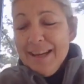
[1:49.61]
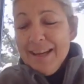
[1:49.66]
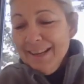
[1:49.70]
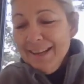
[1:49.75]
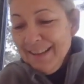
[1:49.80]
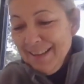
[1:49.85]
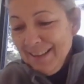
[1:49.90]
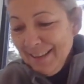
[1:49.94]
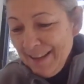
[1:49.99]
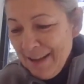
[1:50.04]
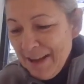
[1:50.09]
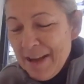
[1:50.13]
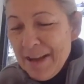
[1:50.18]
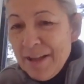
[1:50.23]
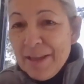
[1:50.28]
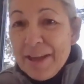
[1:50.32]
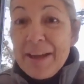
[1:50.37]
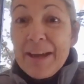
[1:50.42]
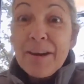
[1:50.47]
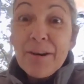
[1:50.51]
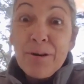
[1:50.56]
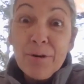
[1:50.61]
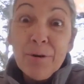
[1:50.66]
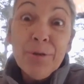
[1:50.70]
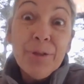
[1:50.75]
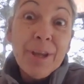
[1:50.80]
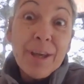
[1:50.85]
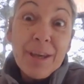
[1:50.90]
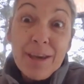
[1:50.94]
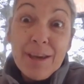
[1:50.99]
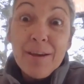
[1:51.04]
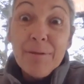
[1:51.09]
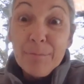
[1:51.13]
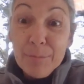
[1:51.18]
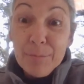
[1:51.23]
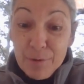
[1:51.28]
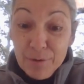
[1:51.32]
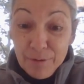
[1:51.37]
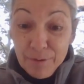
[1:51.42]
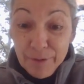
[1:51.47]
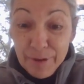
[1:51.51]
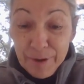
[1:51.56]
they get cold and they can't
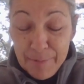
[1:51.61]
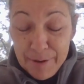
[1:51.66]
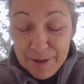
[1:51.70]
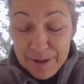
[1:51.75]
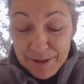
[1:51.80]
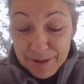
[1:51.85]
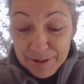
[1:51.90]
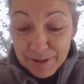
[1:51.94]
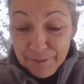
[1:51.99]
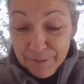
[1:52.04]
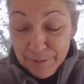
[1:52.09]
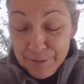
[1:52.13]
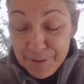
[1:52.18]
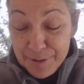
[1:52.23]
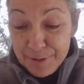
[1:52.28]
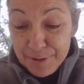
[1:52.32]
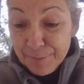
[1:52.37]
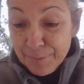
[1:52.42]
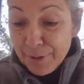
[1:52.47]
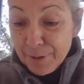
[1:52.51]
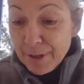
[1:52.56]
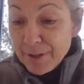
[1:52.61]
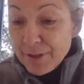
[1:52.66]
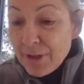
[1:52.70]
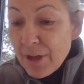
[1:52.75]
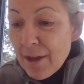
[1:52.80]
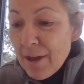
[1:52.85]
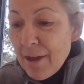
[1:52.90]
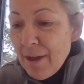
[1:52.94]
move. They basically freeze in place.